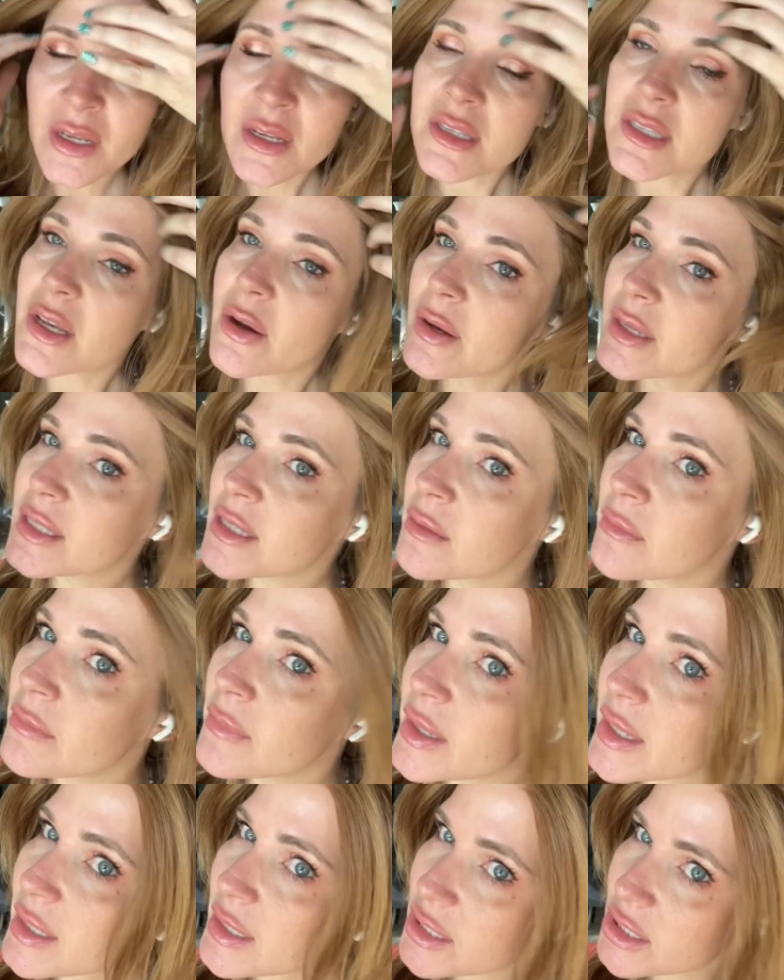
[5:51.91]
So it's a
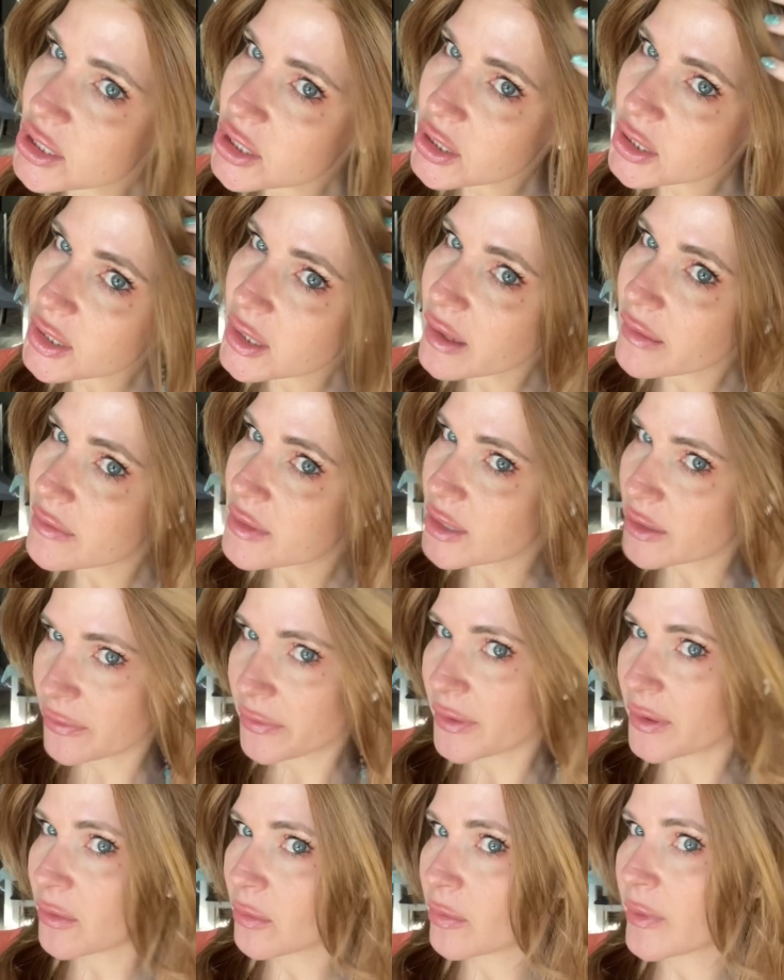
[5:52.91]
mixture of
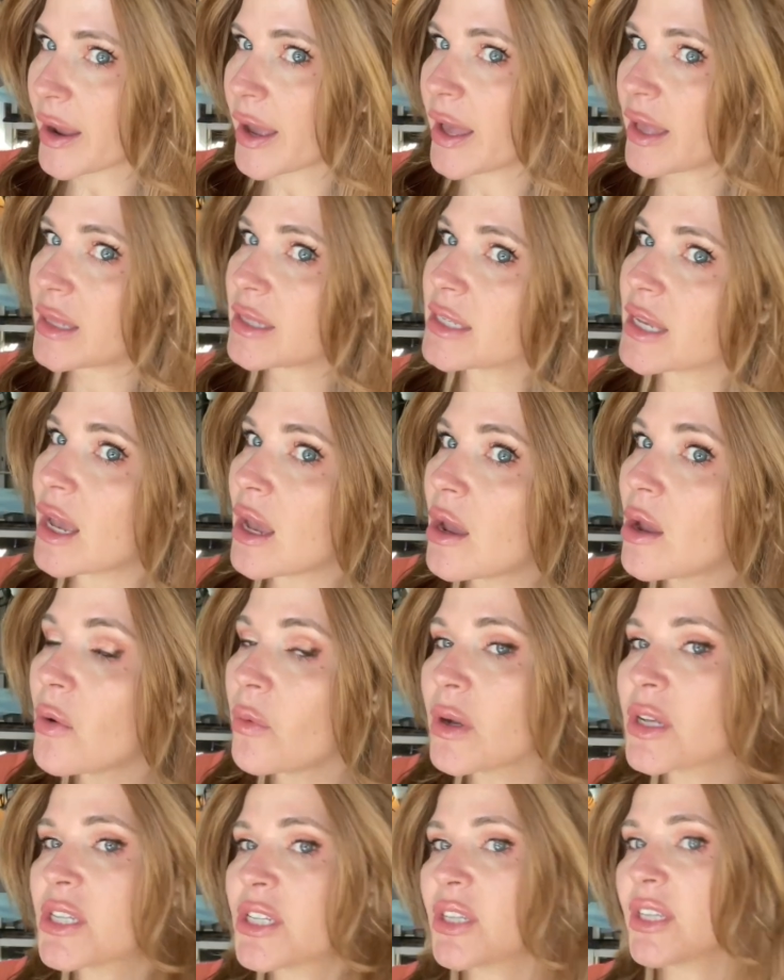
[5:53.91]
different reds,
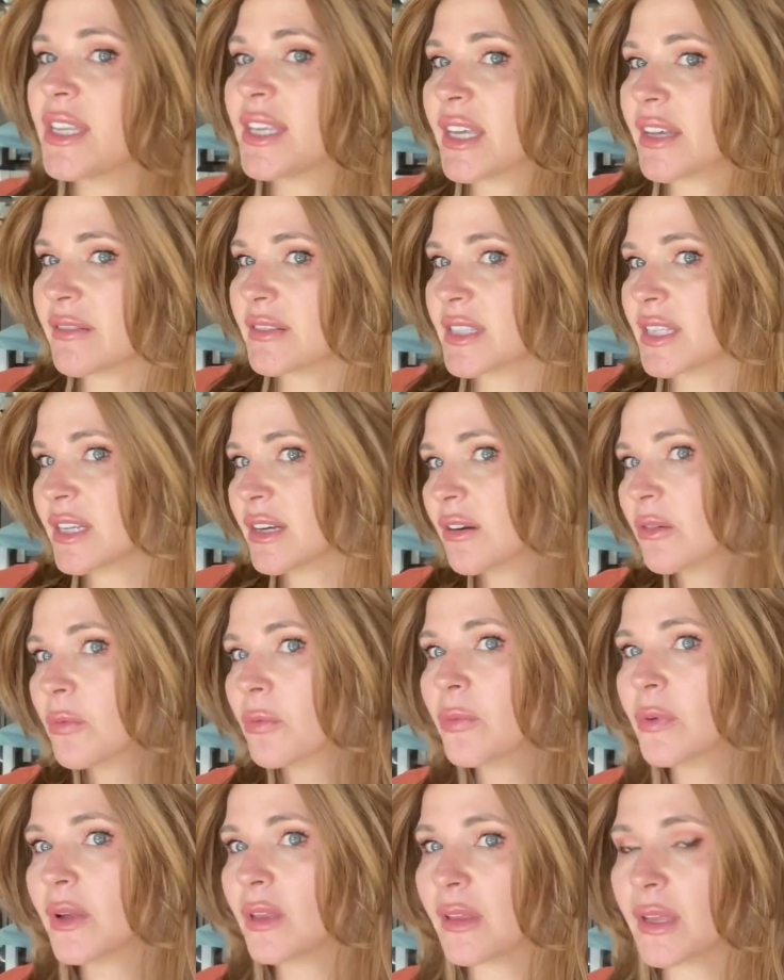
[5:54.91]
which gives it a
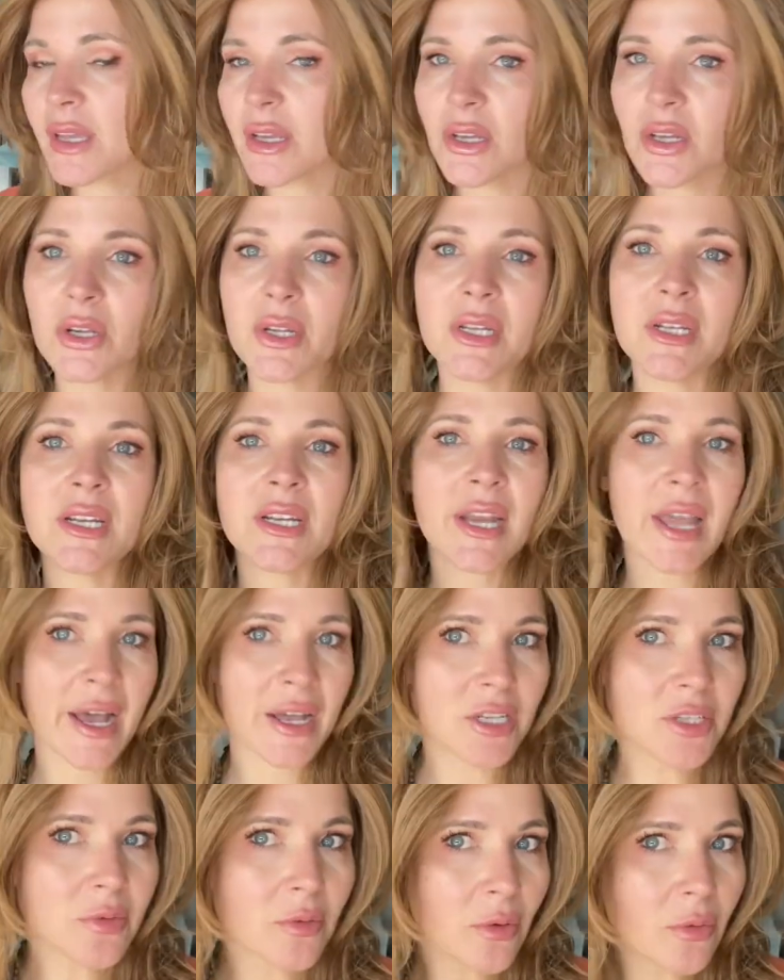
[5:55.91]
really good
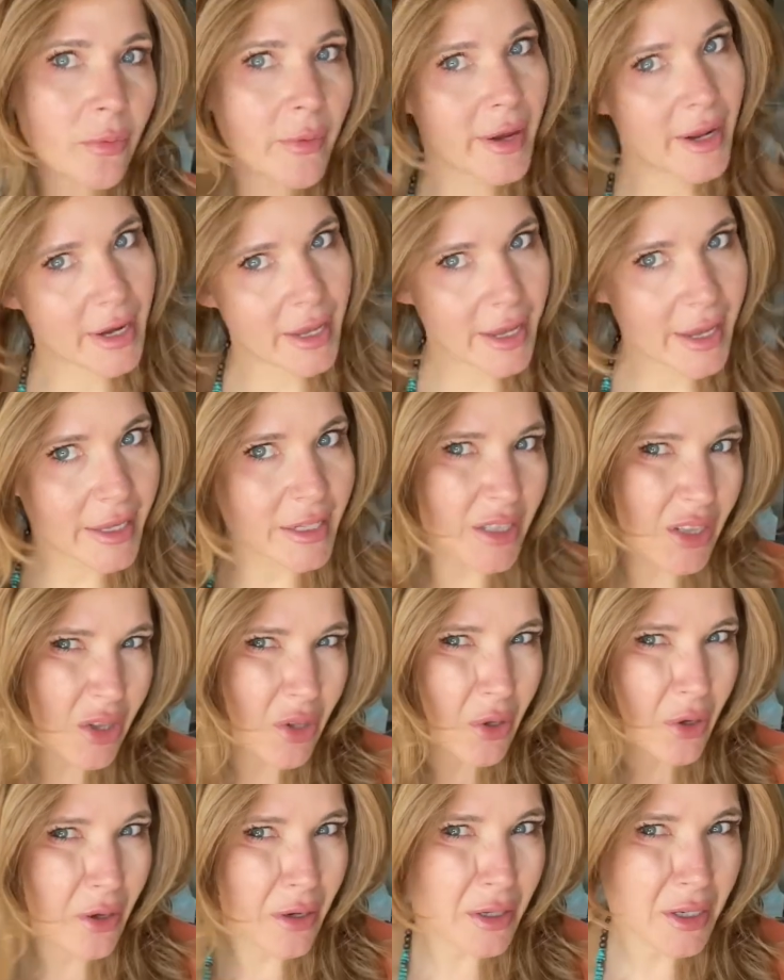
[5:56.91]
natural redhead
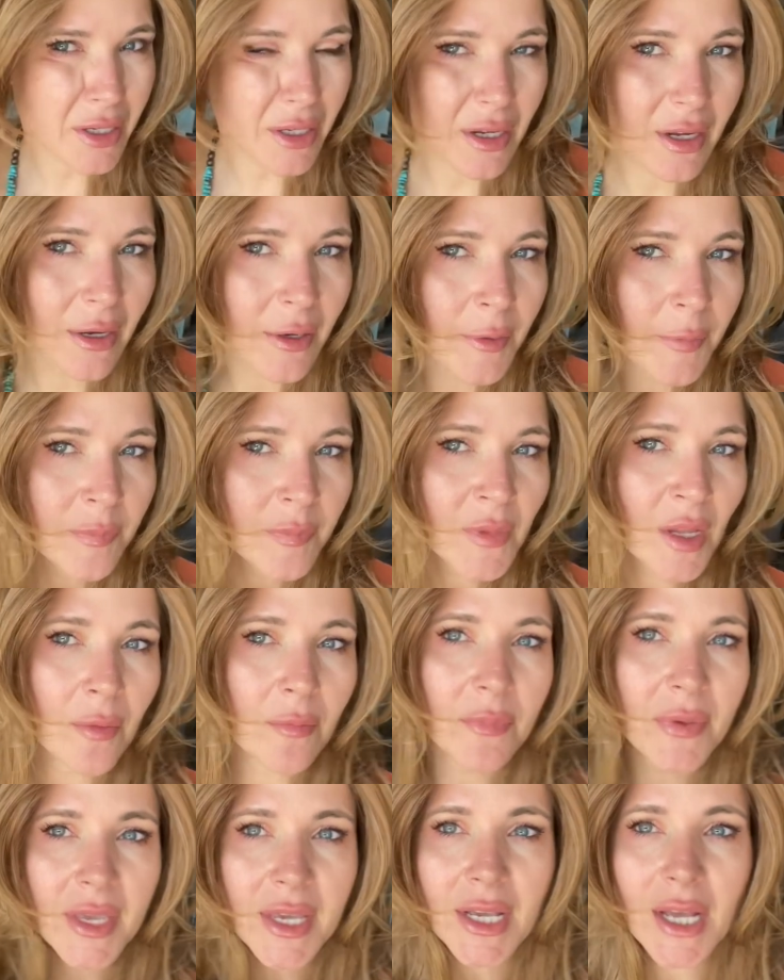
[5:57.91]
look
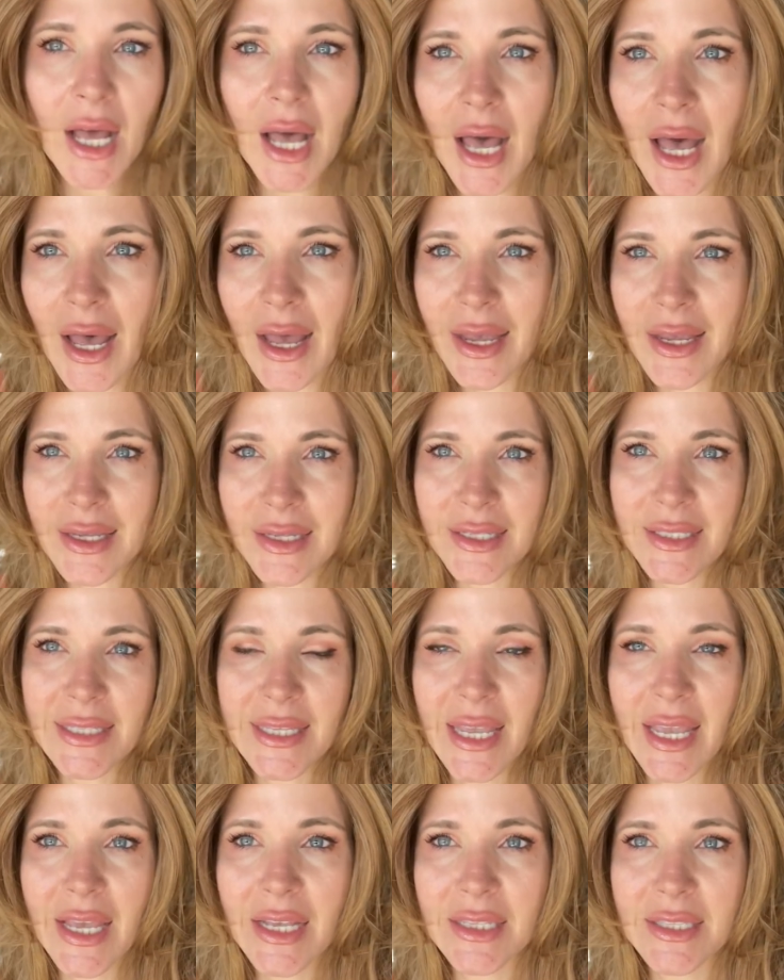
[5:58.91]
because
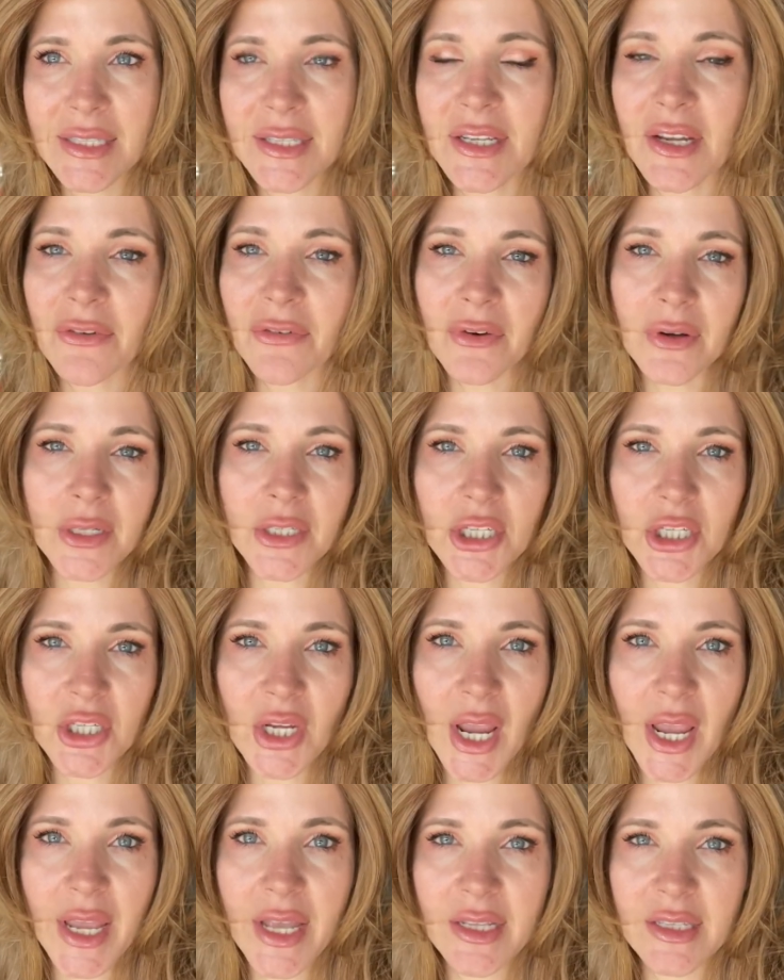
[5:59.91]
it's different
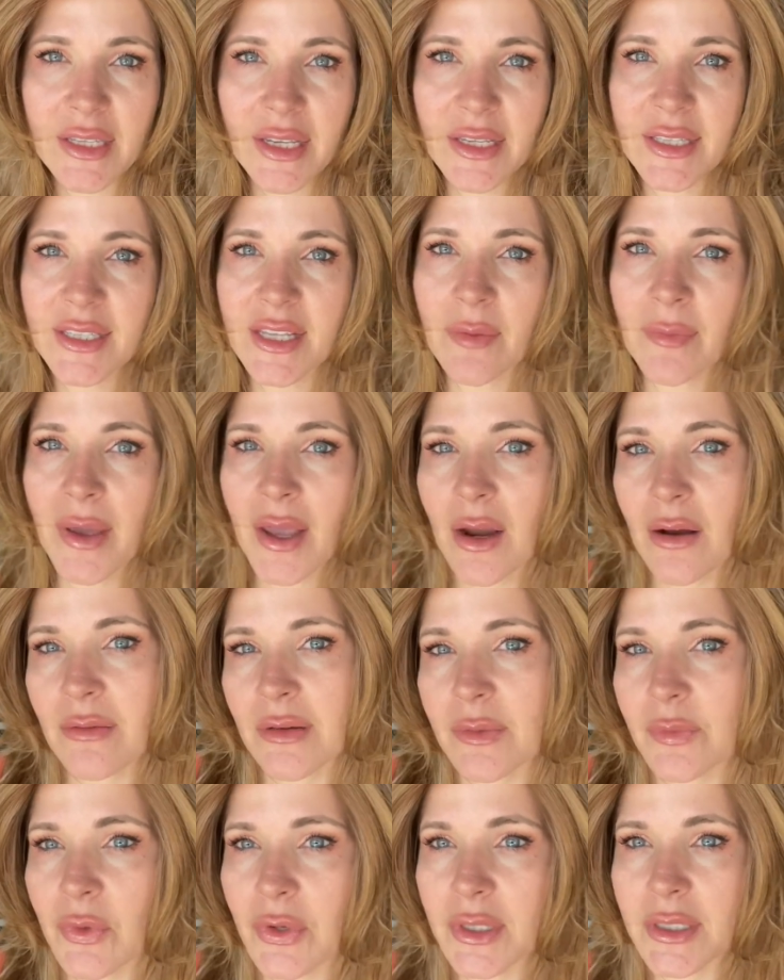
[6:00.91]
shades, like some hair
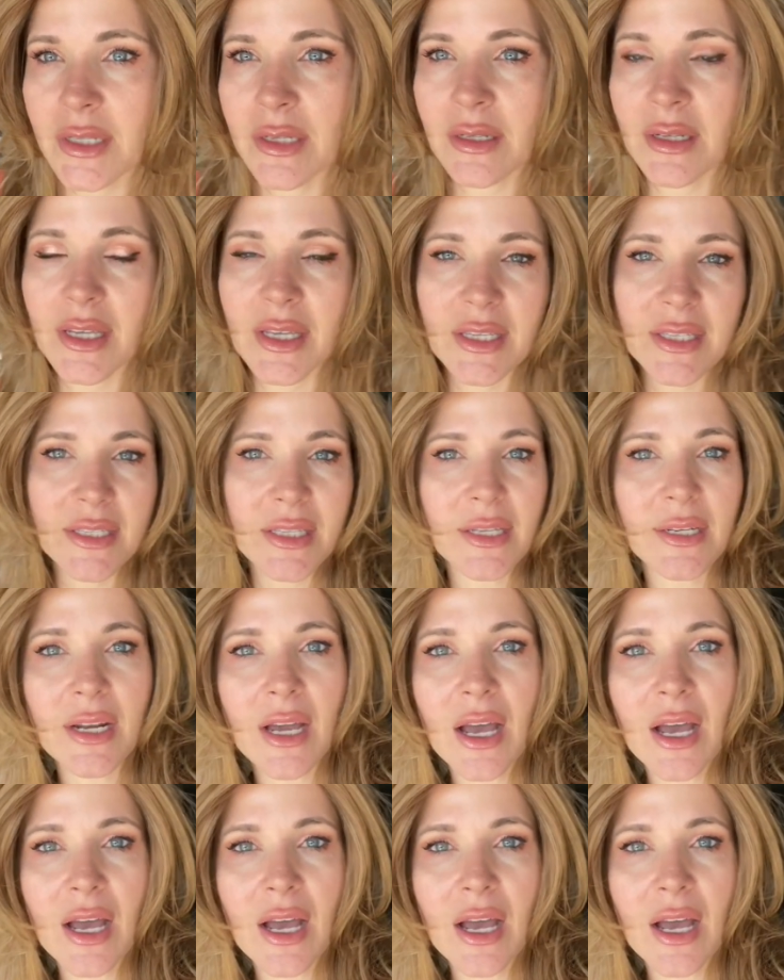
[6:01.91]
with more sun-kissed than